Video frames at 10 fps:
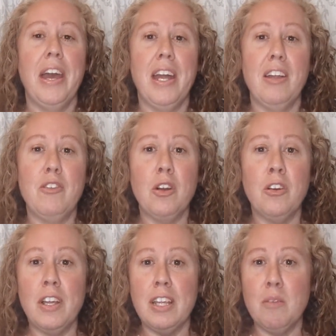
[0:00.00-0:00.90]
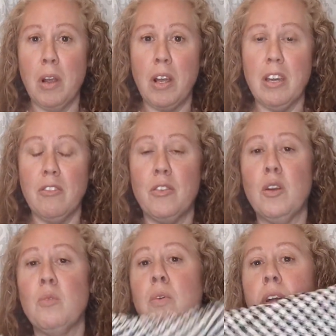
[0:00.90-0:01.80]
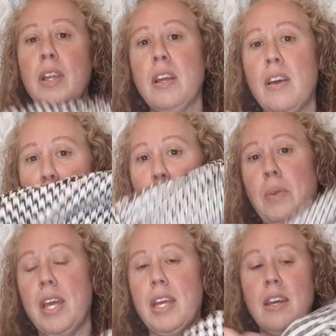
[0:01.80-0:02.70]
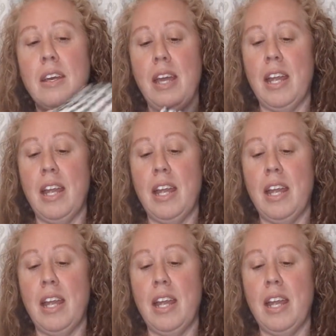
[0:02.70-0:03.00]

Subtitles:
And if you're in the market for a really nice blanket,